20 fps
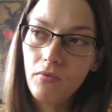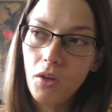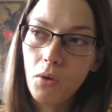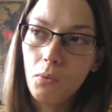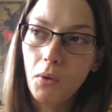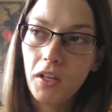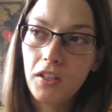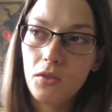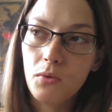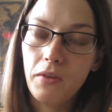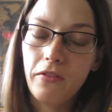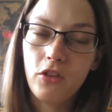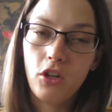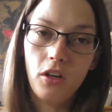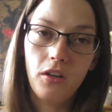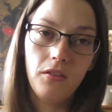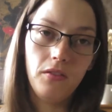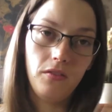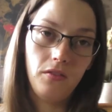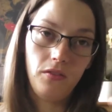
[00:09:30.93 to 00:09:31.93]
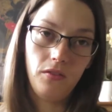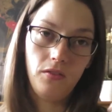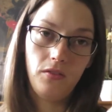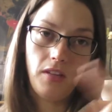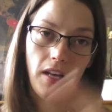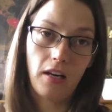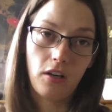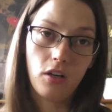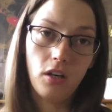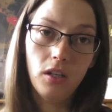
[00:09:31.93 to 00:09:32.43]
once we've got
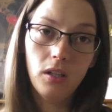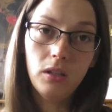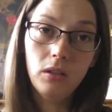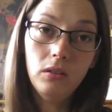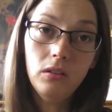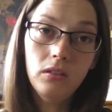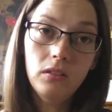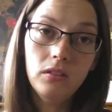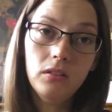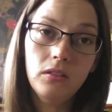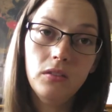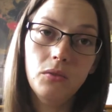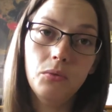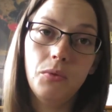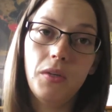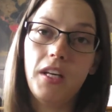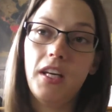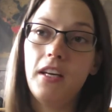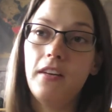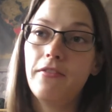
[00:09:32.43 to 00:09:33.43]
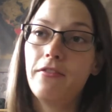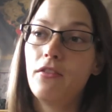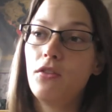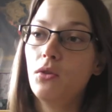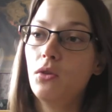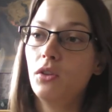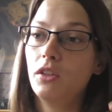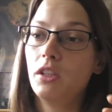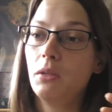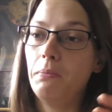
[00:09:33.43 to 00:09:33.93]
that goal, we've
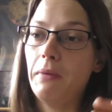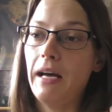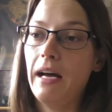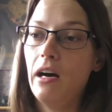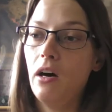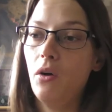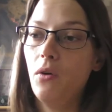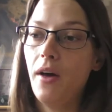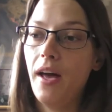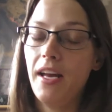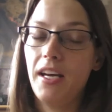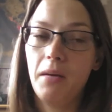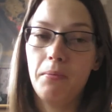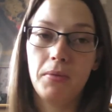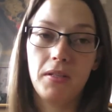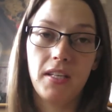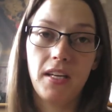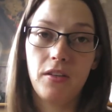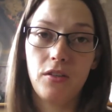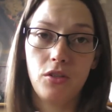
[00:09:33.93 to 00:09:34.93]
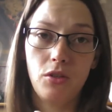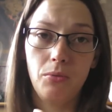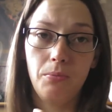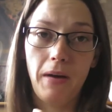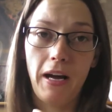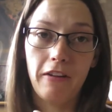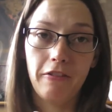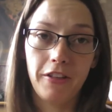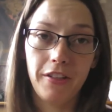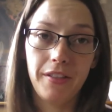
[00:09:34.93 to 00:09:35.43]
thought about any potential
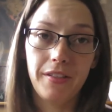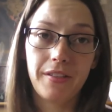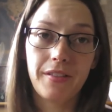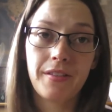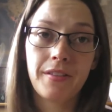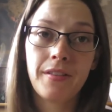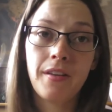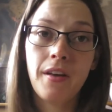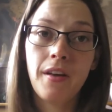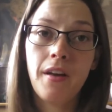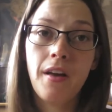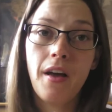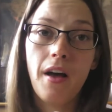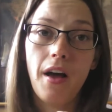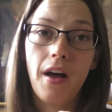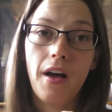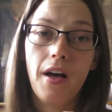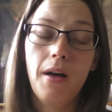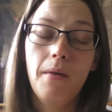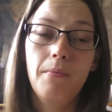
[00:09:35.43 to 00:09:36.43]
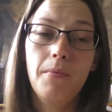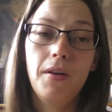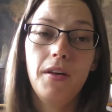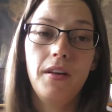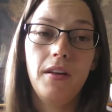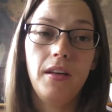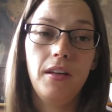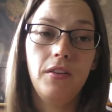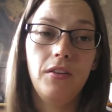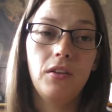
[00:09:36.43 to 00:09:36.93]
barriers
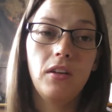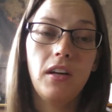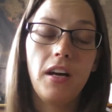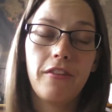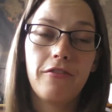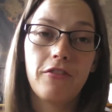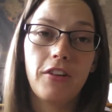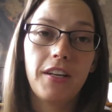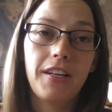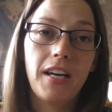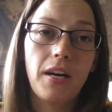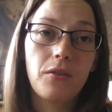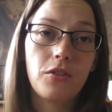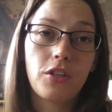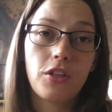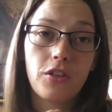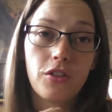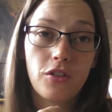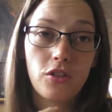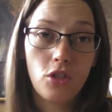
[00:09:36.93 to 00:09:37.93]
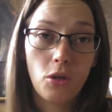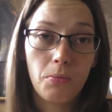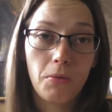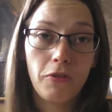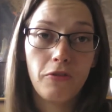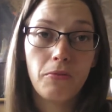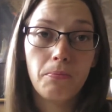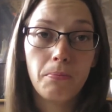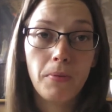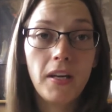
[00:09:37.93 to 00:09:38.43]
in your life right now which are going to stop
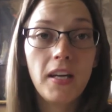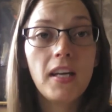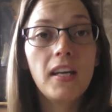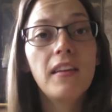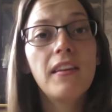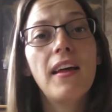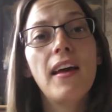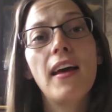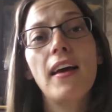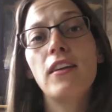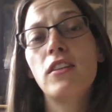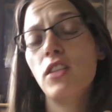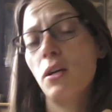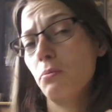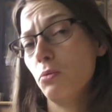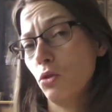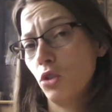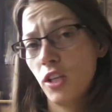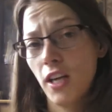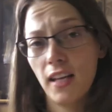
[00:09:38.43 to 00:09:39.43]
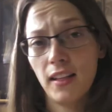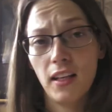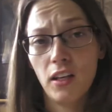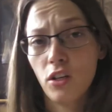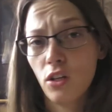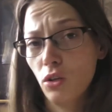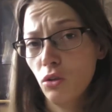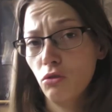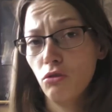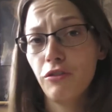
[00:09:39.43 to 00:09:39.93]
you from being there, double check
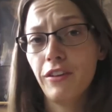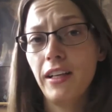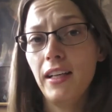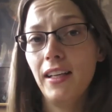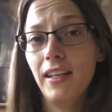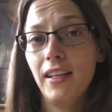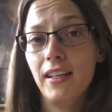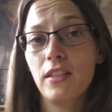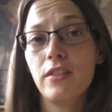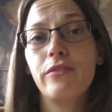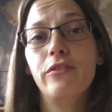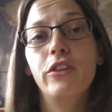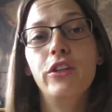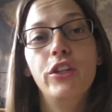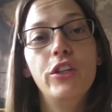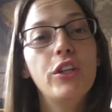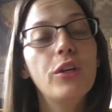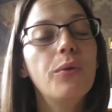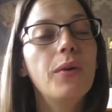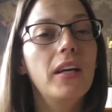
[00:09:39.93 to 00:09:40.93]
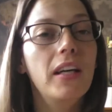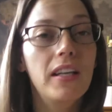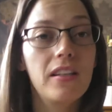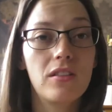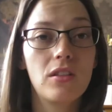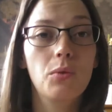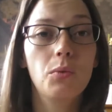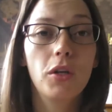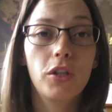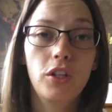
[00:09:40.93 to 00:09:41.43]
that goal really is for you, it
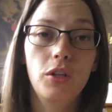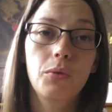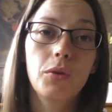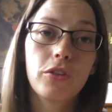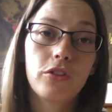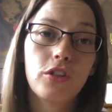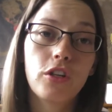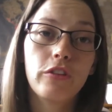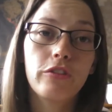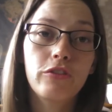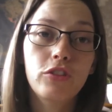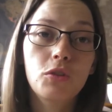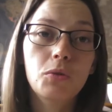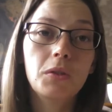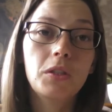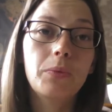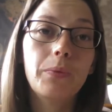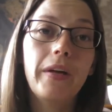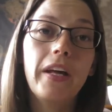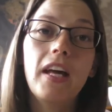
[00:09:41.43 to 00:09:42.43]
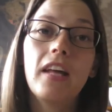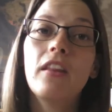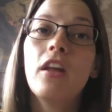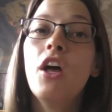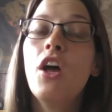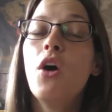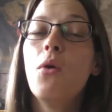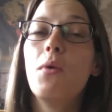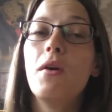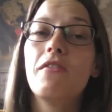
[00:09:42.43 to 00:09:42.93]
is the one you want to go forward with.
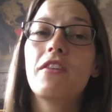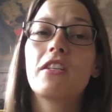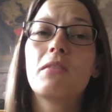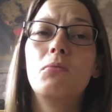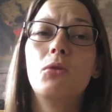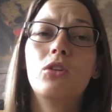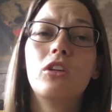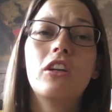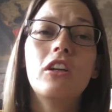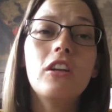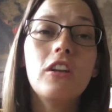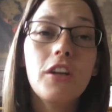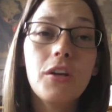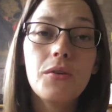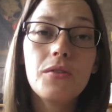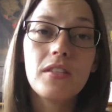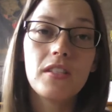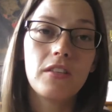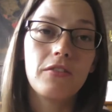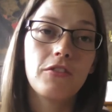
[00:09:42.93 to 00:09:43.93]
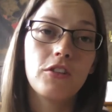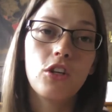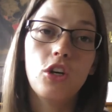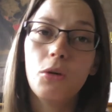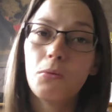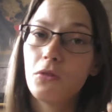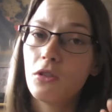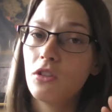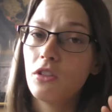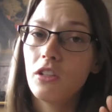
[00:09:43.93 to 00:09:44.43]
We've explored loads of different
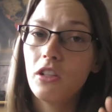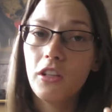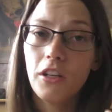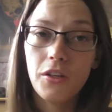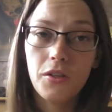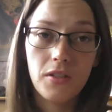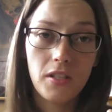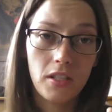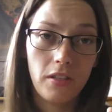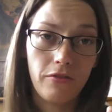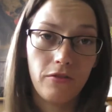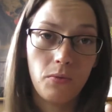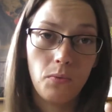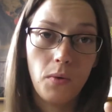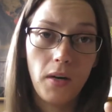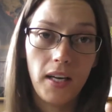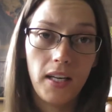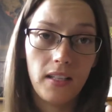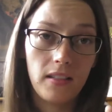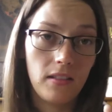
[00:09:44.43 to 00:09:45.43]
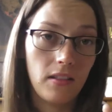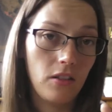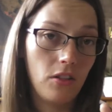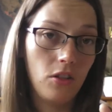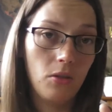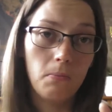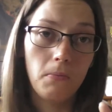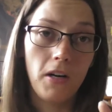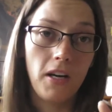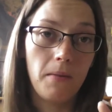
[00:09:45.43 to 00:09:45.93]
options, loads of different ways that
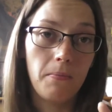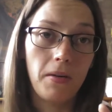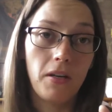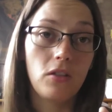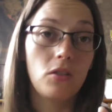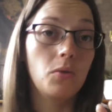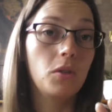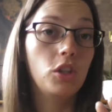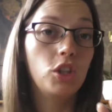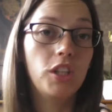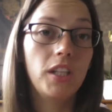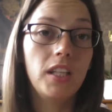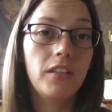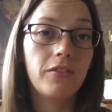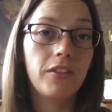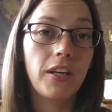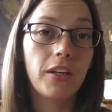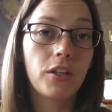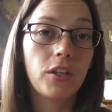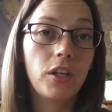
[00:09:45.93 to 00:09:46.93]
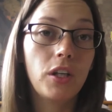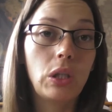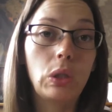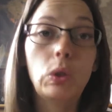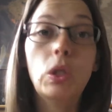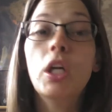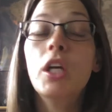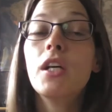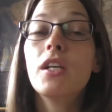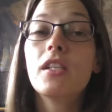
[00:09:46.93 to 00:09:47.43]
you might be able to achieve that
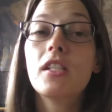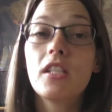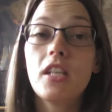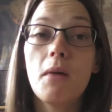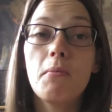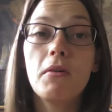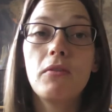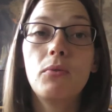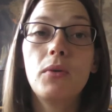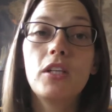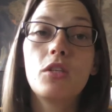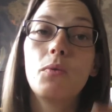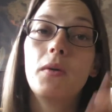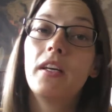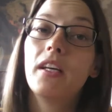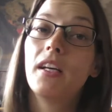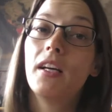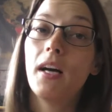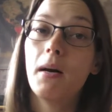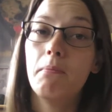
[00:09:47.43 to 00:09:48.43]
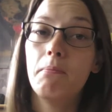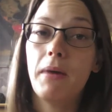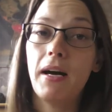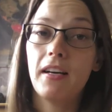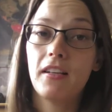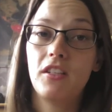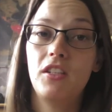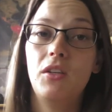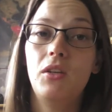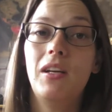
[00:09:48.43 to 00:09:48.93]
goal, some of which we can come
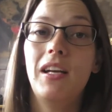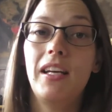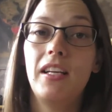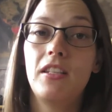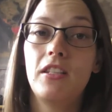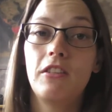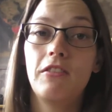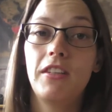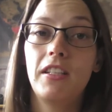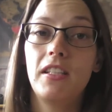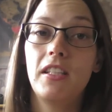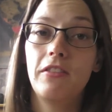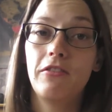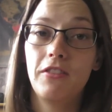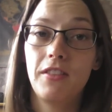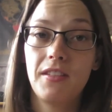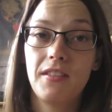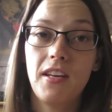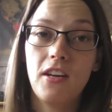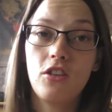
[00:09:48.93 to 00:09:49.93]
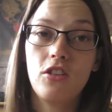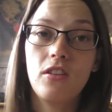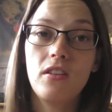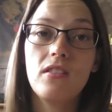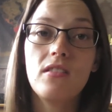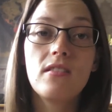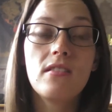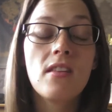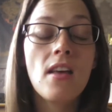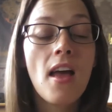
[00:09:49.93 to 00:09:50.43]
back to later in different
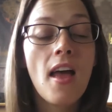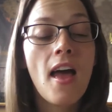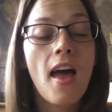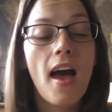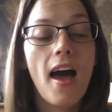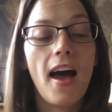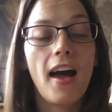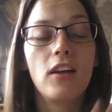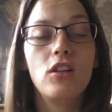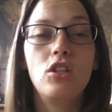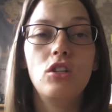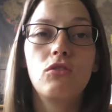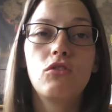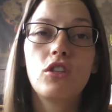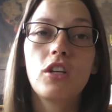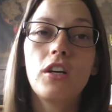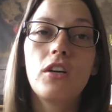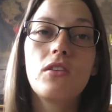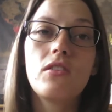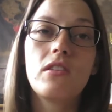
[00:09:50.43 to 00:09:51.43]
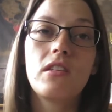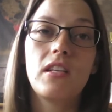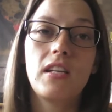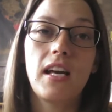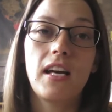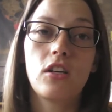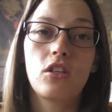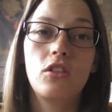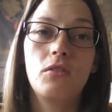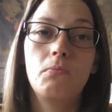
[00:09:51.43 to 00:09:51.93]
sessions. And you've chosen an
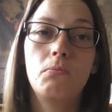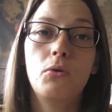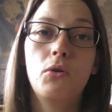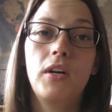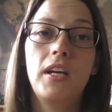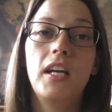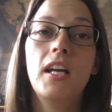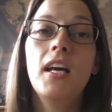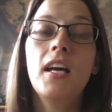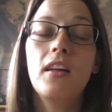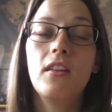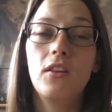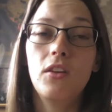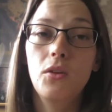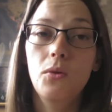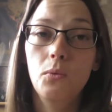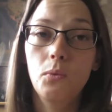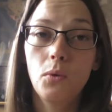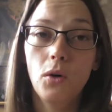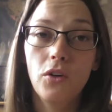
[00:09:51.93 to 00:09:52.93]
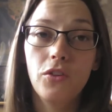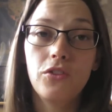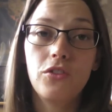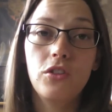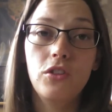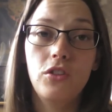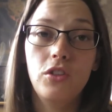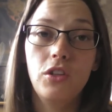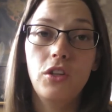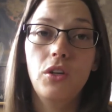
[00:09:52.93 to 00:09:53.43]
action point that you want
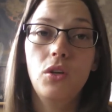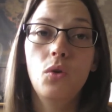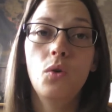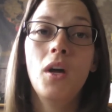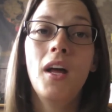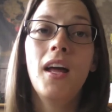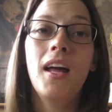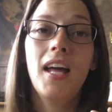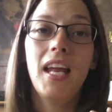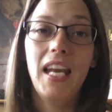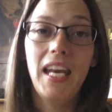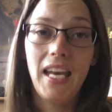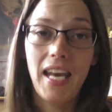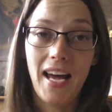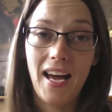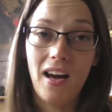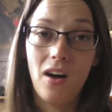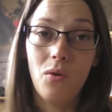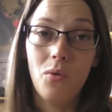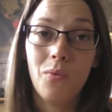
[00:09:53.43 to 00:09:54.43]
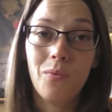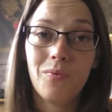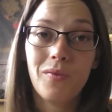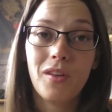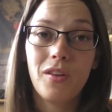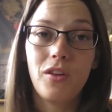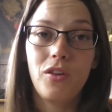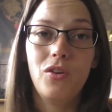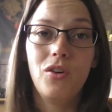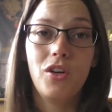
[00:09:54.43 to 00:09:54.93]
to do now.
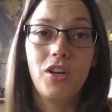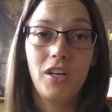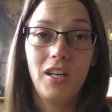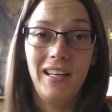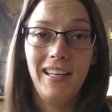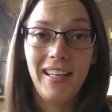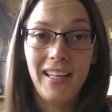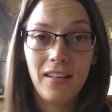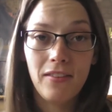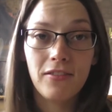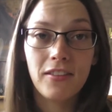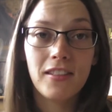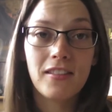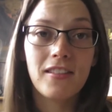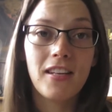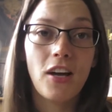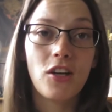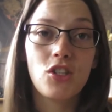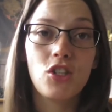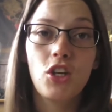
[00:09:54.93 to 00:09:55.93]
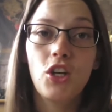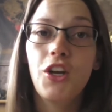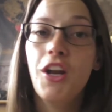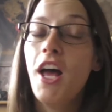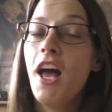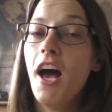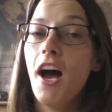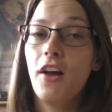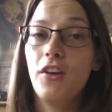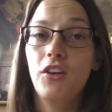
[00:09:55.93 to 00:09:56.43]
that you're going to leave this
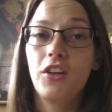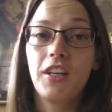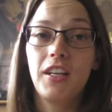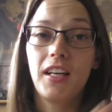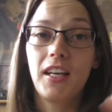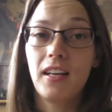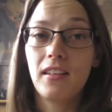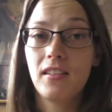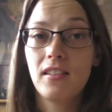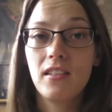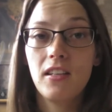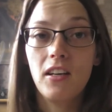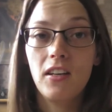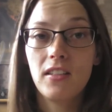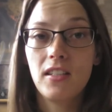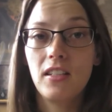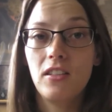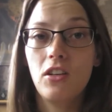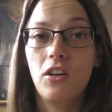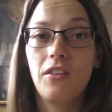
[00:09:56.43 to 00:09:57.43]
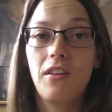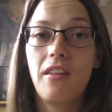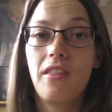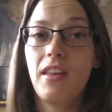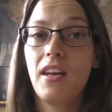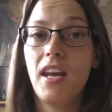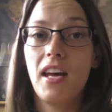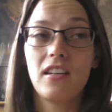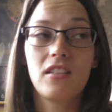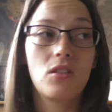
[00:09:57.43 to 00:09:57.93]
session and you're going to get started on
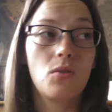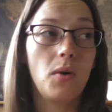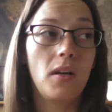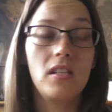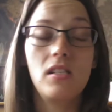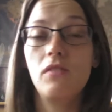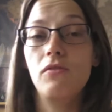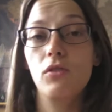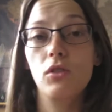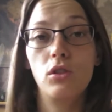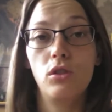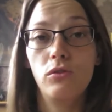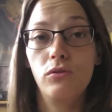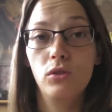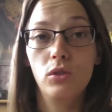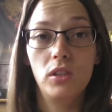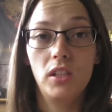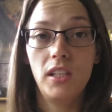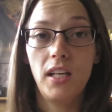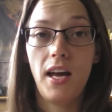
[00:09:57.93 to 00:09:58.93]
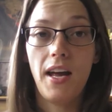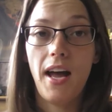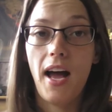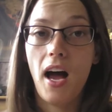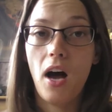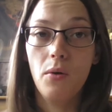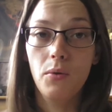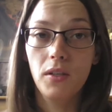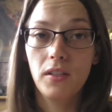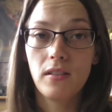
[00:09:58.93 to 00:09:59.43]
in the next 24 to 48
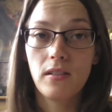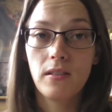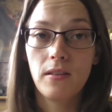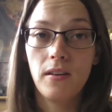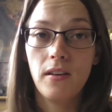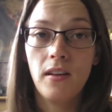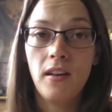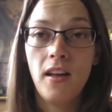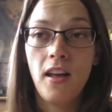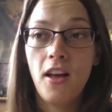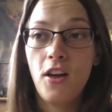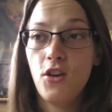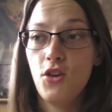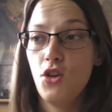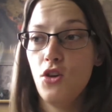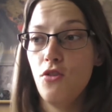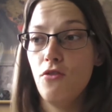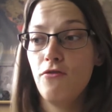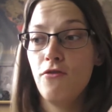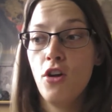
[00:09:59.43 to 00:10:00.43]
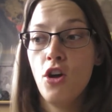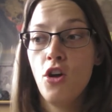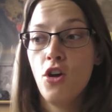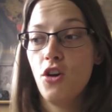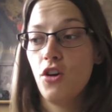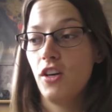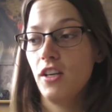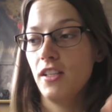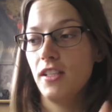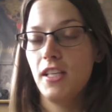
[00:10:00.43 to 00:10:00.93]
hours. You've
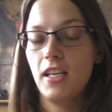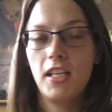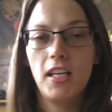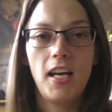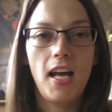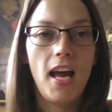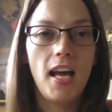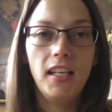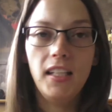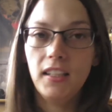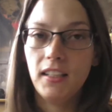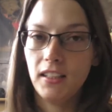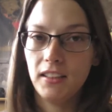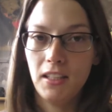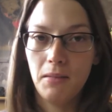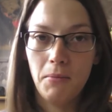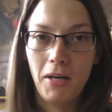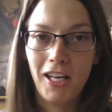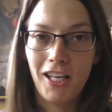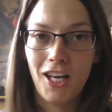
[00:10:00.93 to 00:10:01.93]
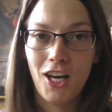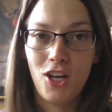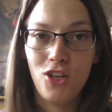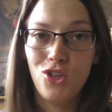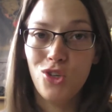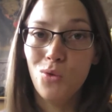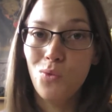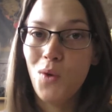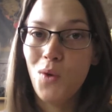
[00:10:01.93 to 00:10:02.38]
considered anything that might get in your